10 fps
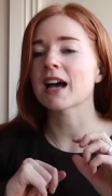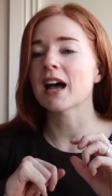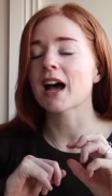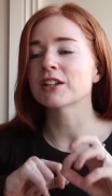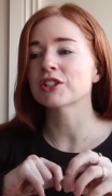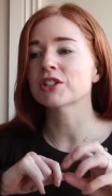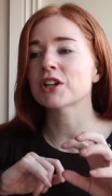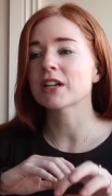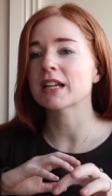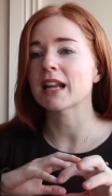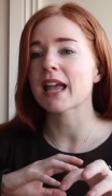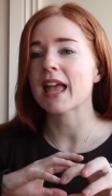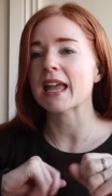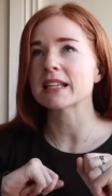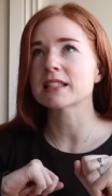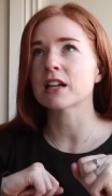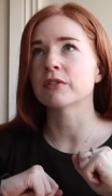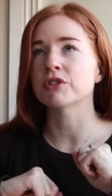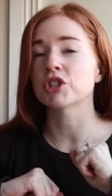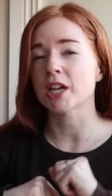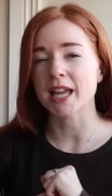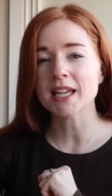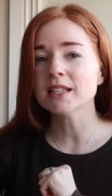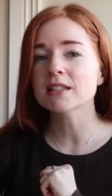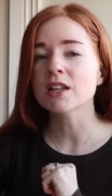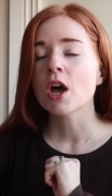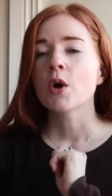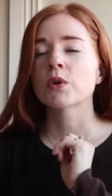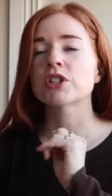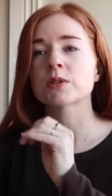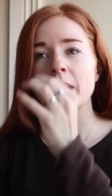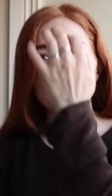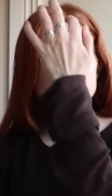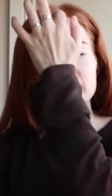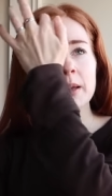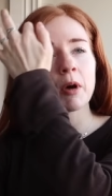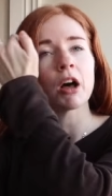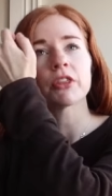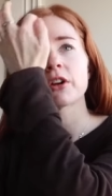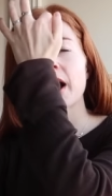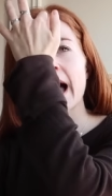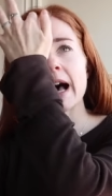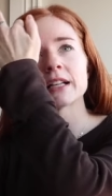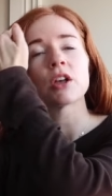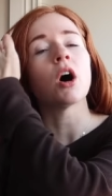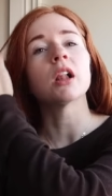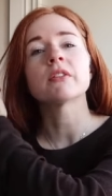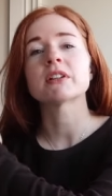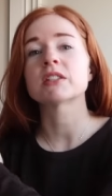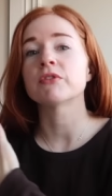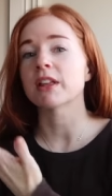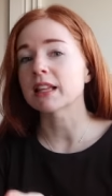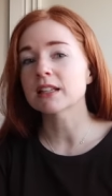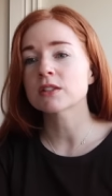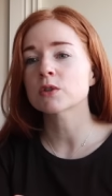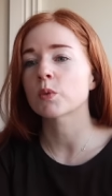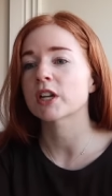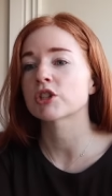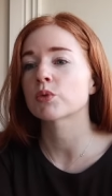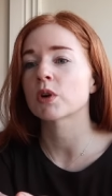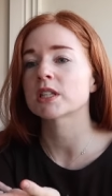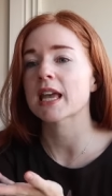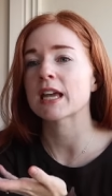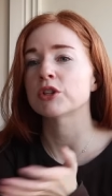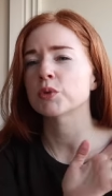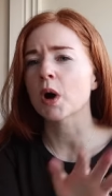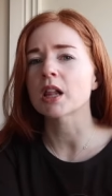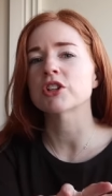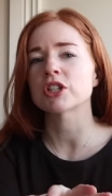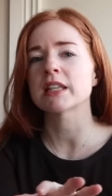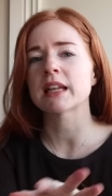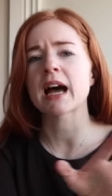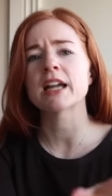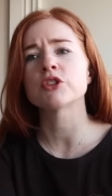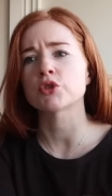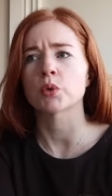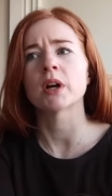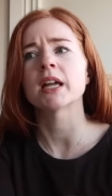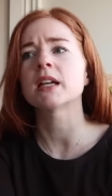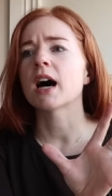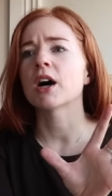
I just started Ace of Shades, which is by the same author as All of Us Villains, which was a duology that I enjoyed